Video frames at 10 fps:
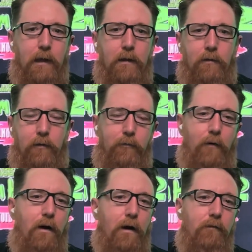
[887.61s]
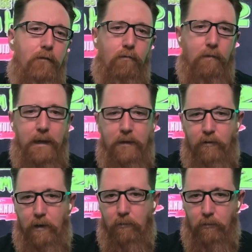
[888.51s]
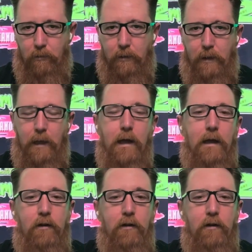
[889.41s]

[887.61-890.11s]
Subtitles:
There are 5 great channels on there.